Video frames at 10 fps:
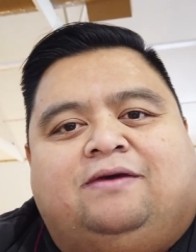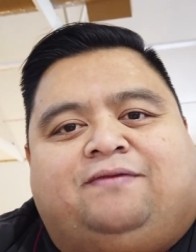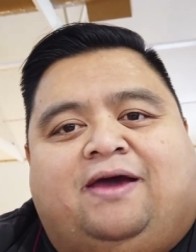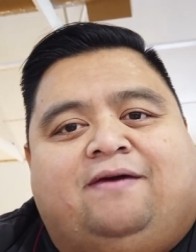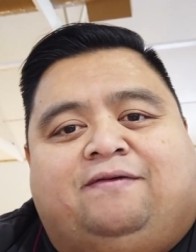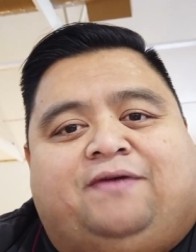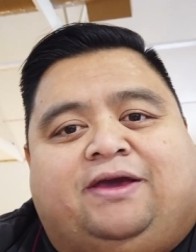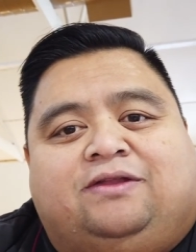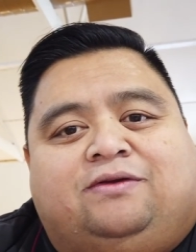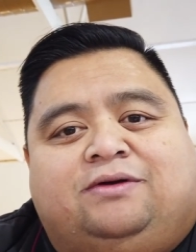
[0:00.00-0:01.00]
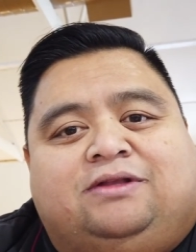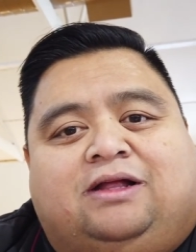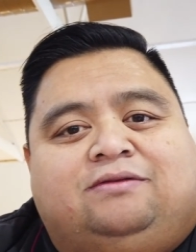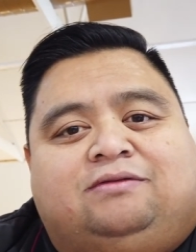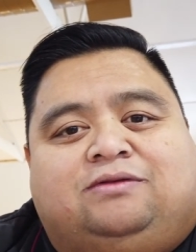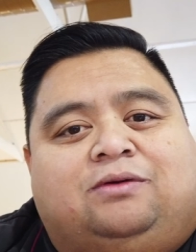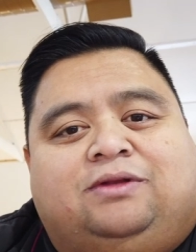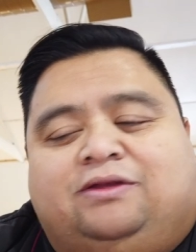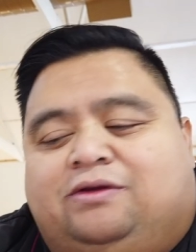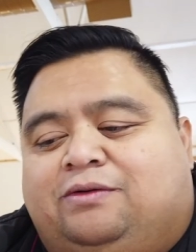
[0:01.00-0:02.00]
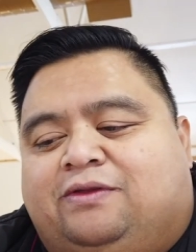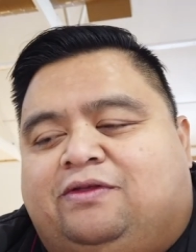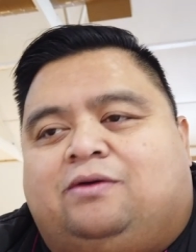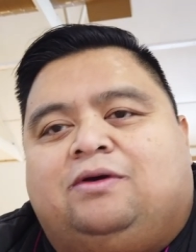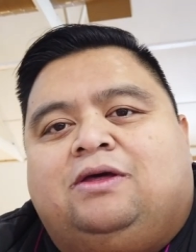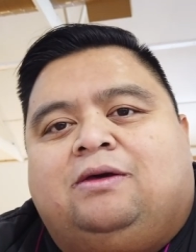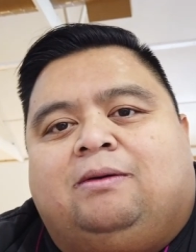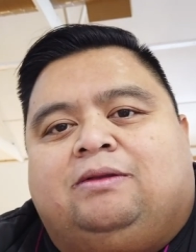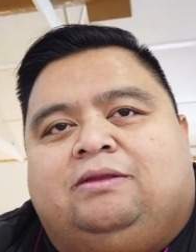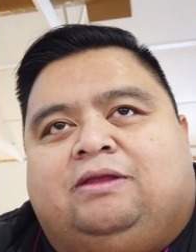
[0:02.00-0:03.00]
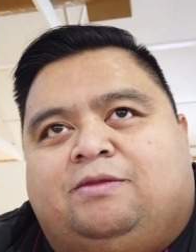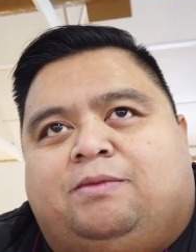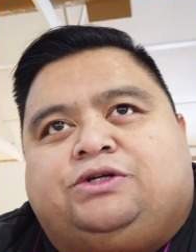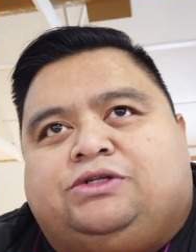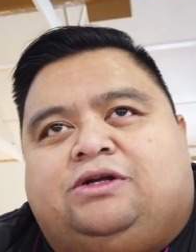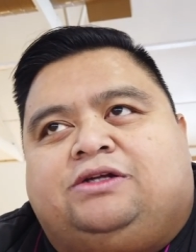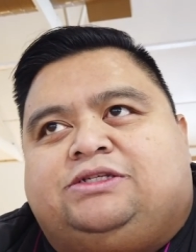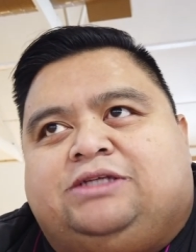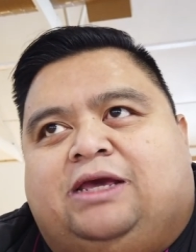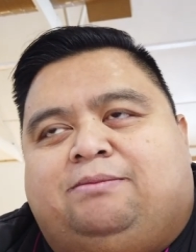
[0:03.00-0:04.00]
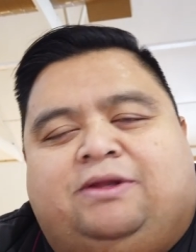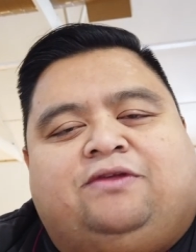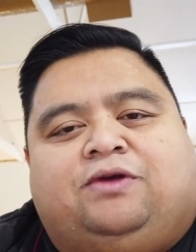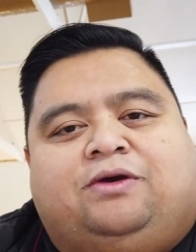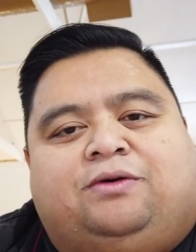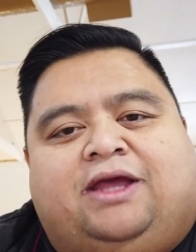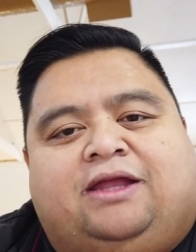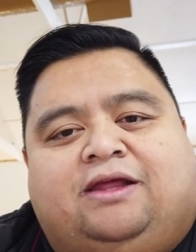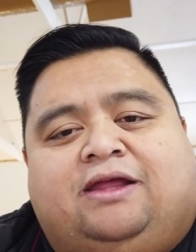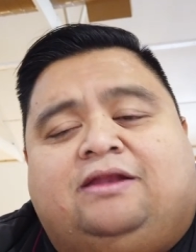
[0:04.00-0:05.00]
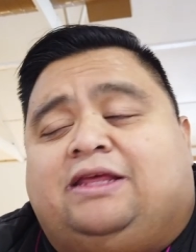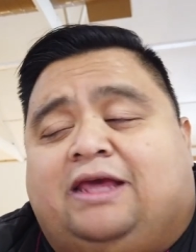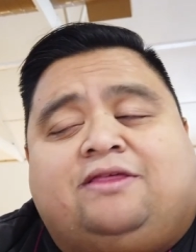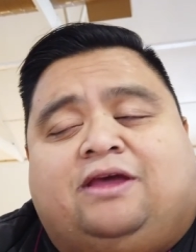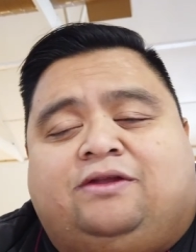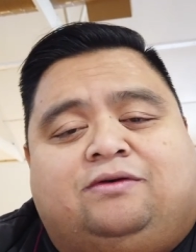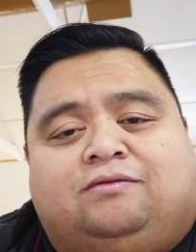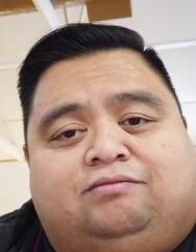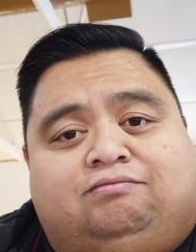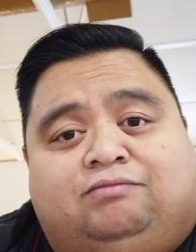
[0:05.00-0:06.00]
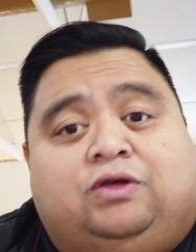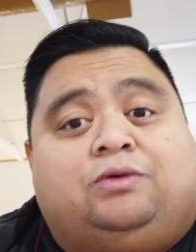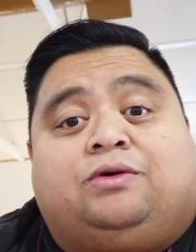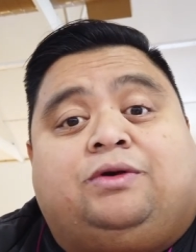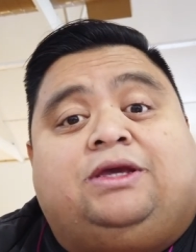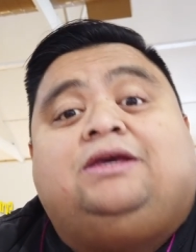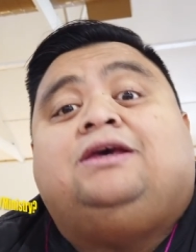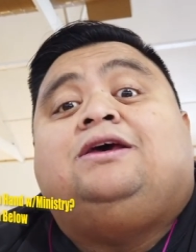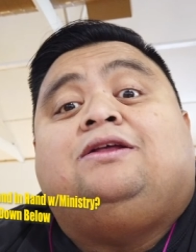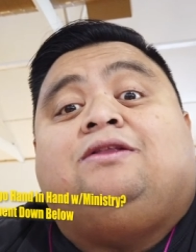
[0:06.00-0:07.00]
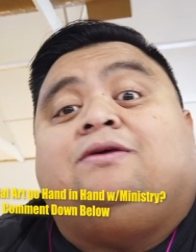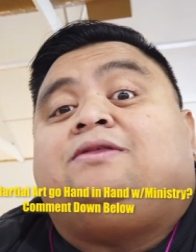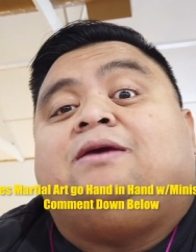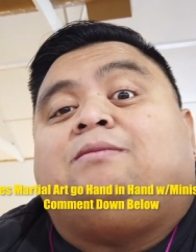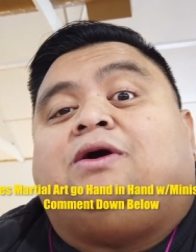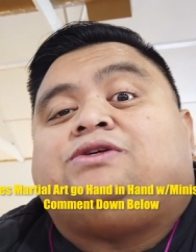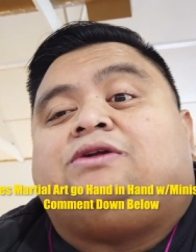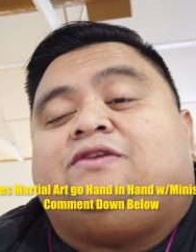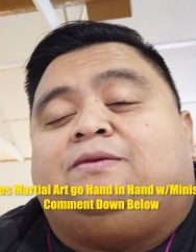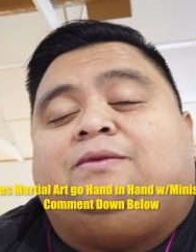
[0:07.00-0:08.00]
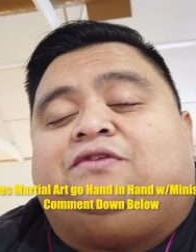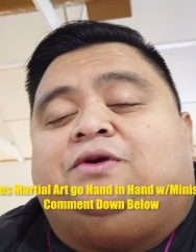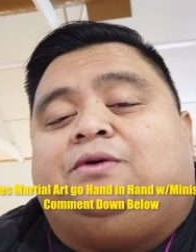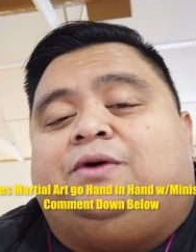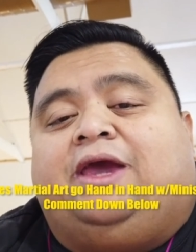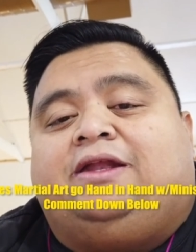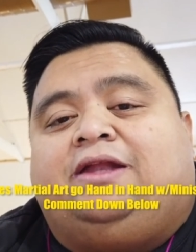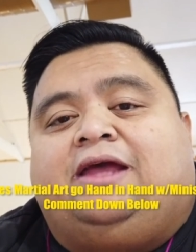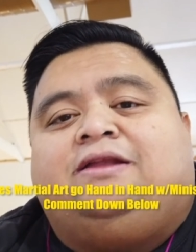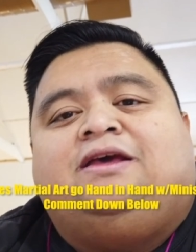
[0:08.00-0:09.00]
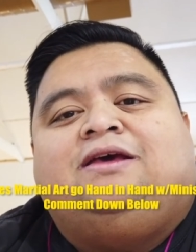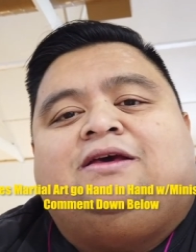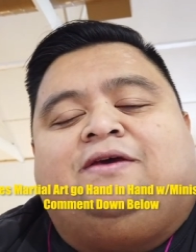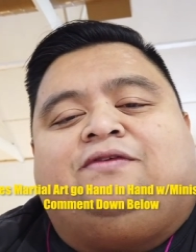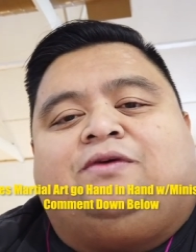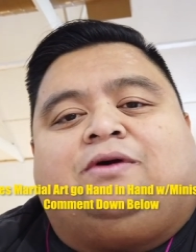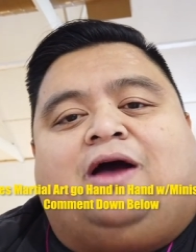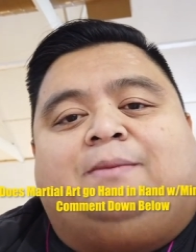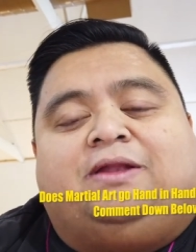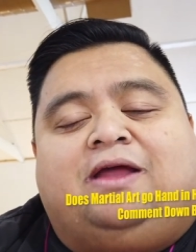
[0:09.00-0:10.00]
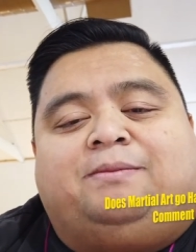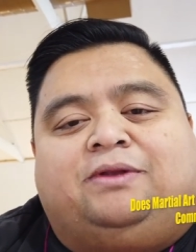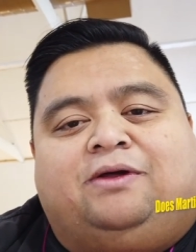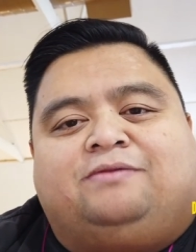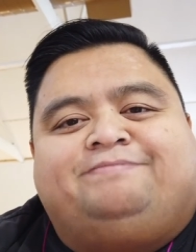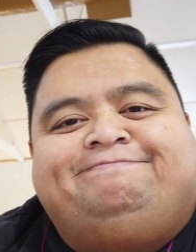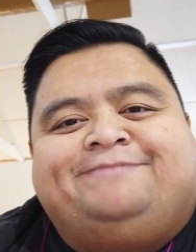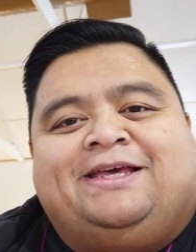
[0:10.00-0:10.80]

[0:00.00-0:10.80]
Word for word: if I have, if I can do it, I'll totally do it. So, does martial arts and ministry go in hand in hand? Yes, I do. Do you agree? Do you think martial arts and ministry go hand in hand? If so, comment down below.